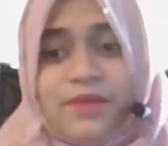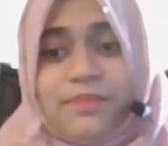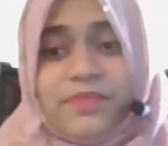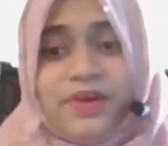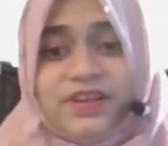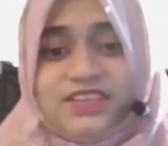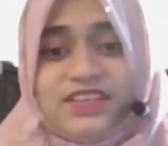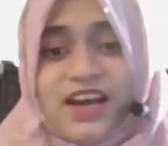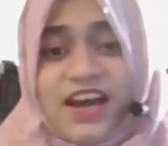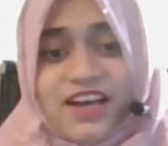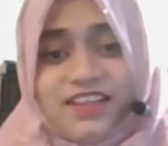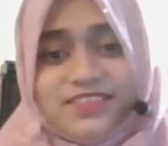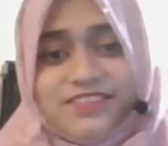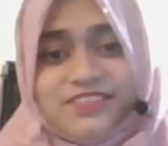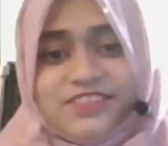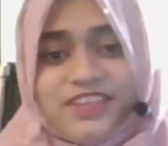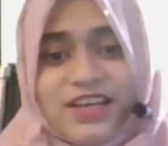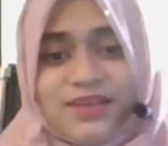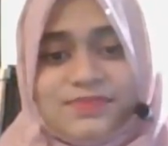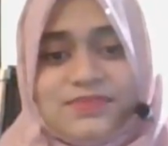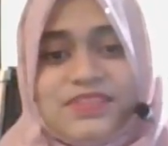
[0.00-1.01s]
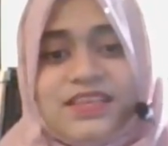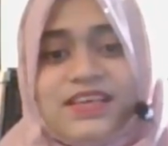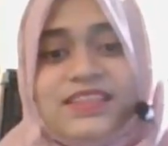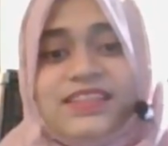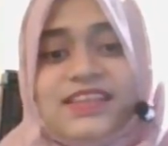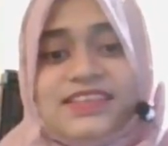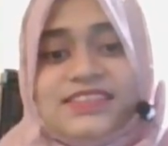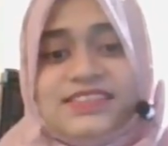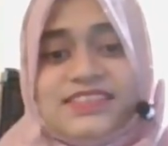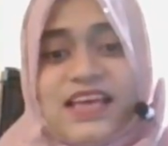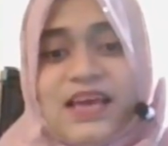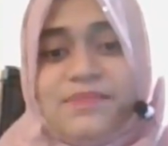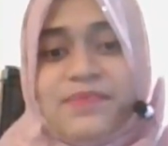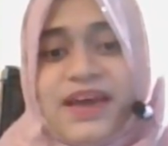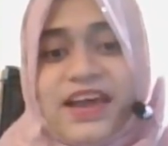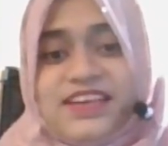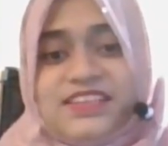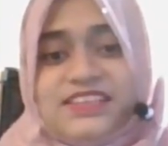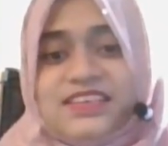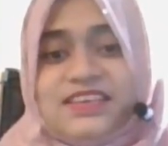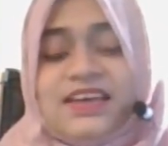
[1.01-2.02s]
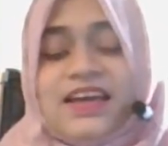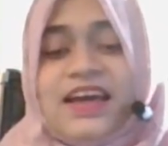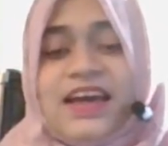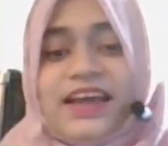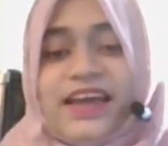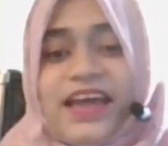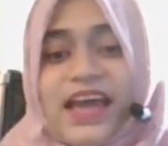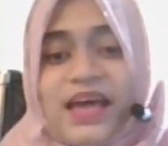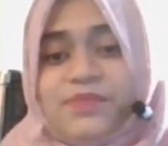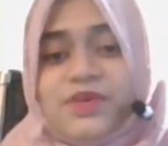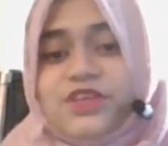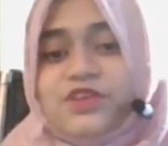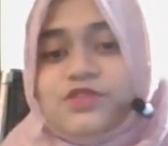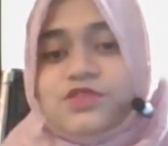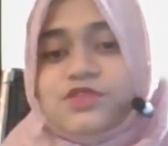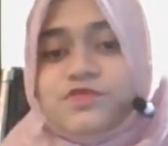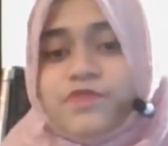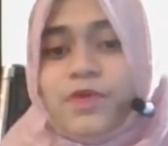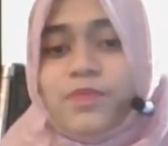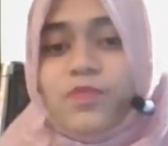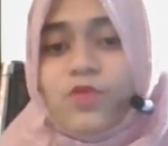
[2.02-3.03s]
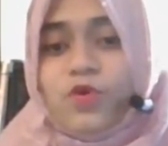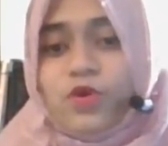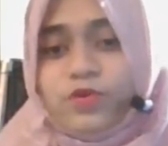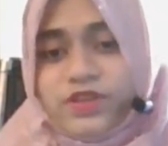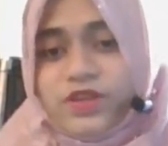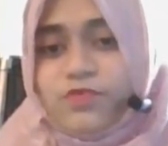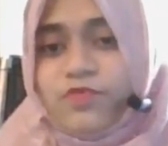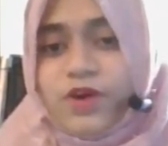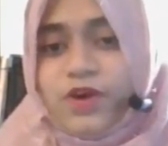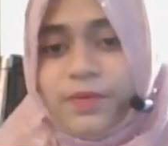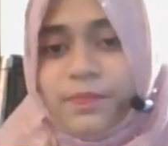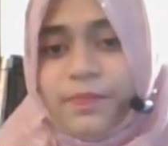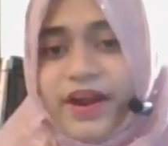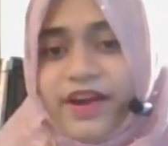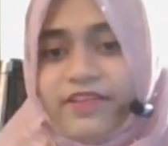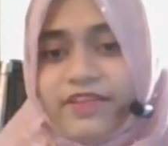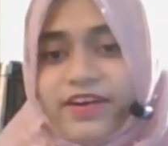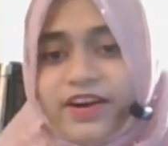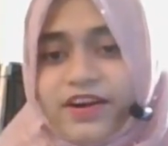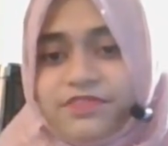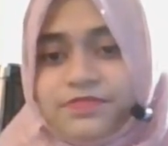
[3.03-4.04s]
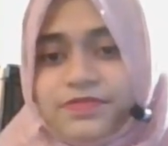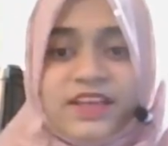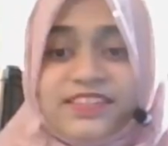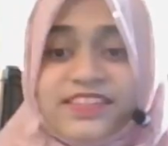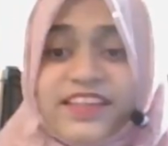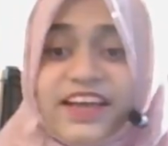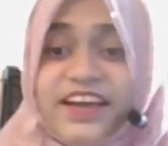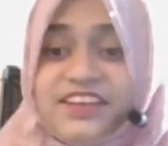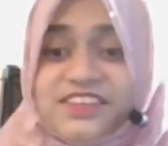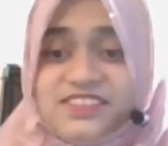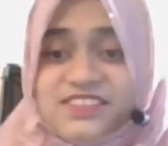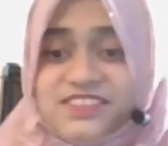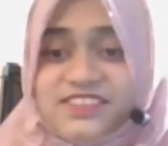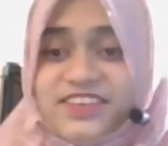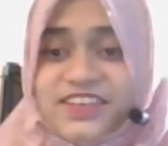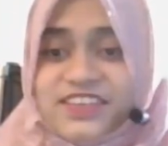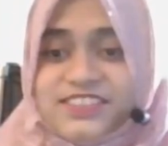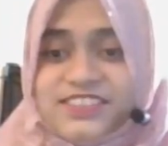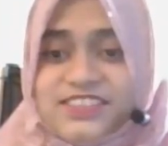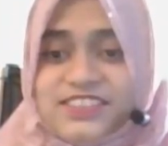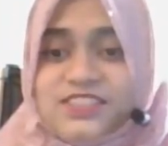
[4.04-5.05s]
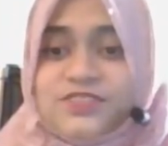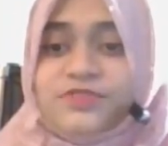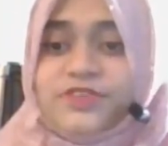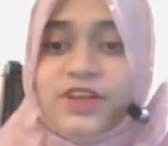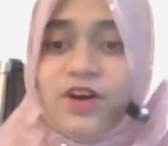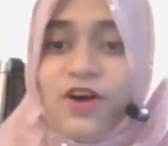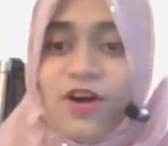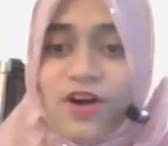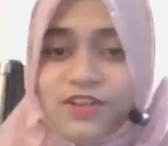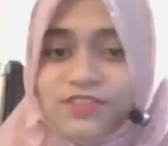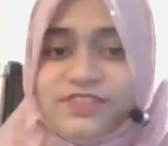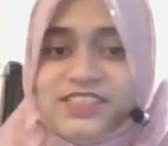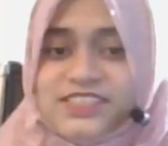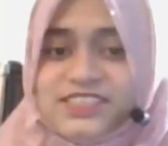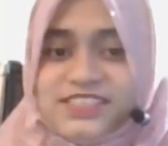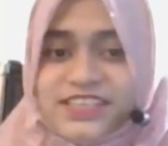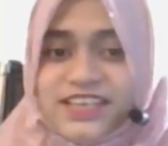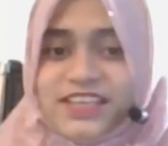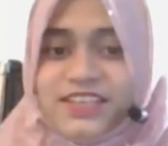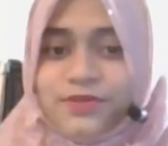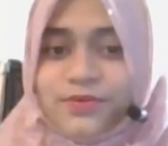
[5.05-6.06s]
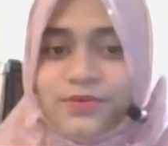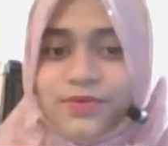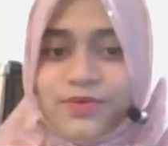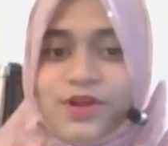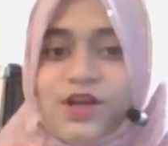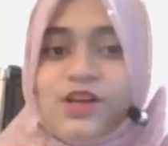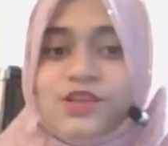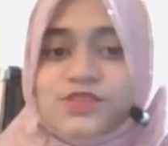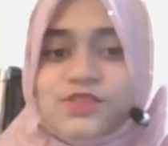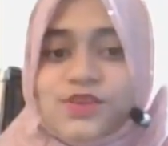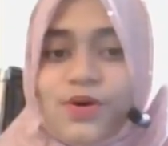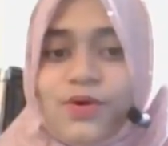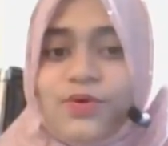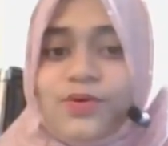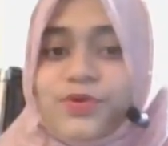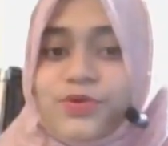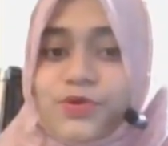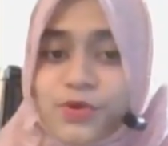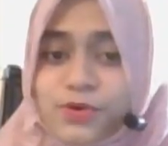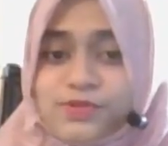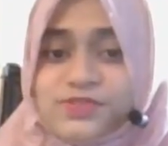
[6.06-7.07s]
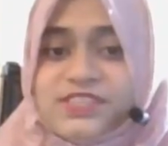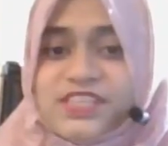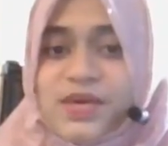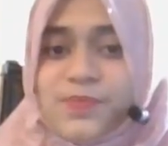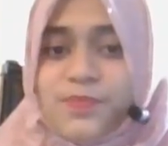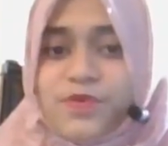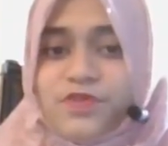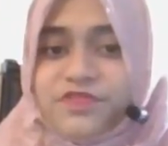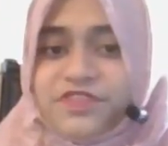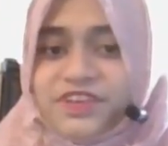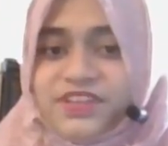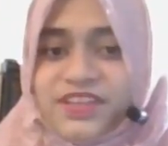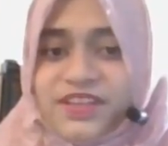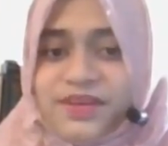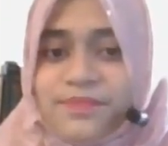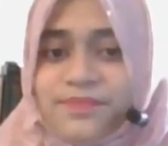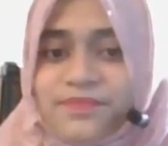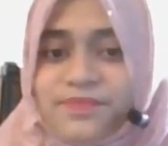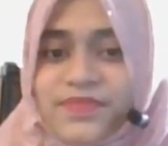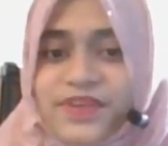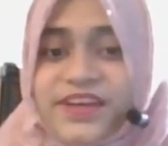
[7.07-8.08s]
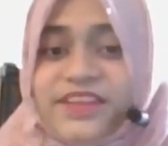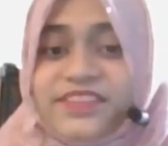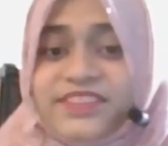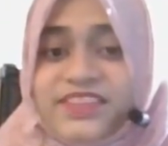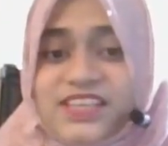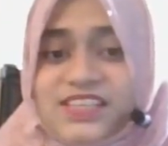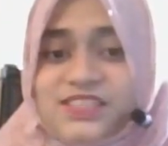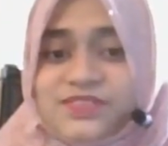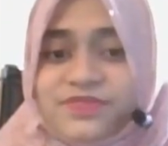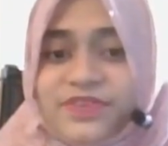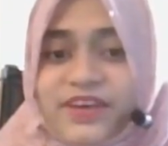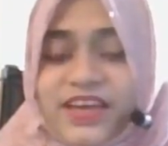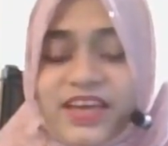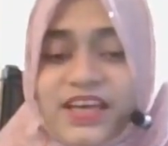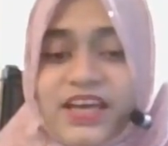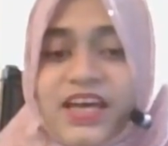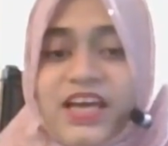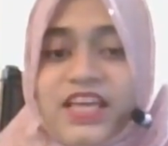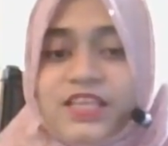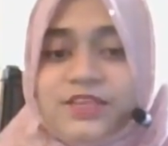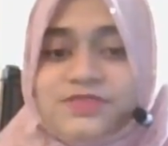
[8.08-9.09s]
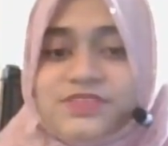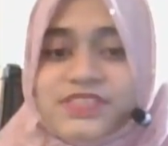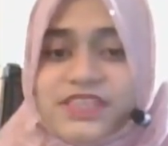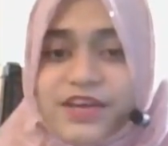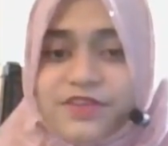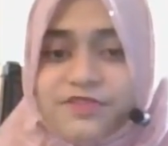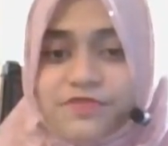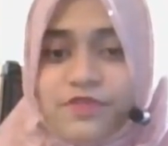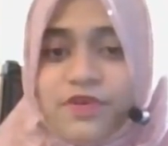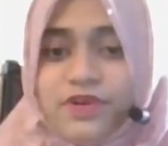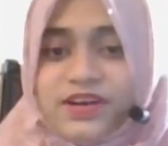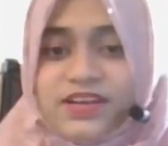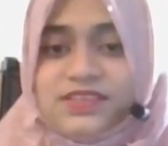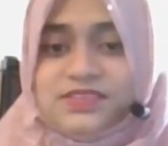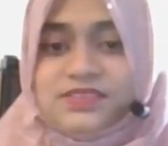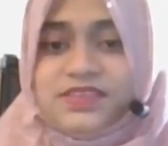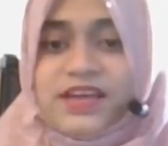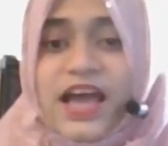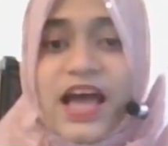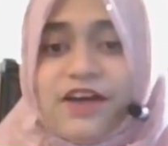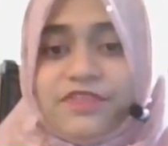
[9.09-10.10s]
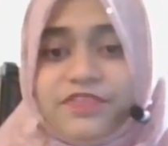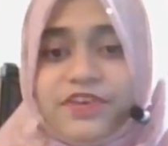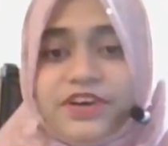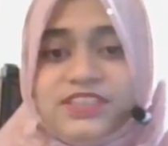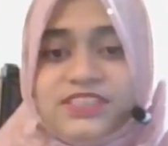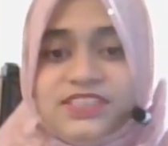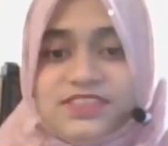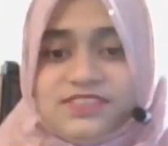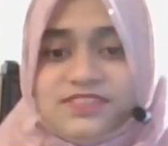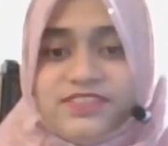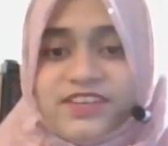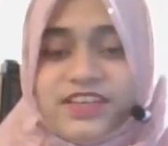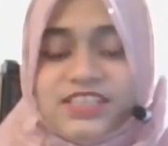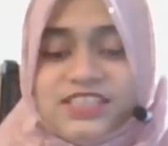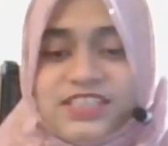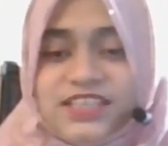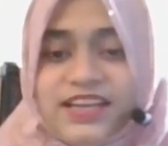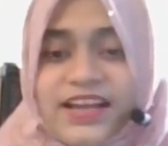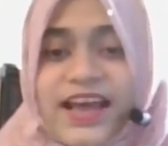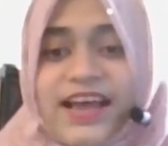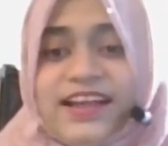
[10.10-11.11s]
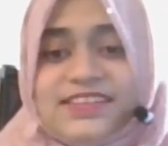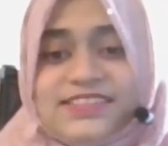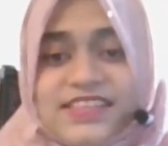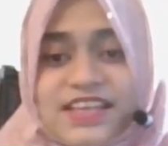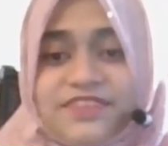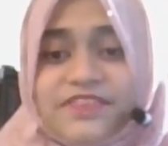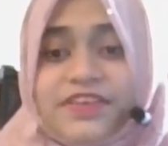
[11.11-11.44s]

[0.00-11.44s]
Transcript: But other times, the same heading can be used for more than one paragraph. The instructions will always tell you, so don't skip over them. This way, You stay focused, avoid distraction, and save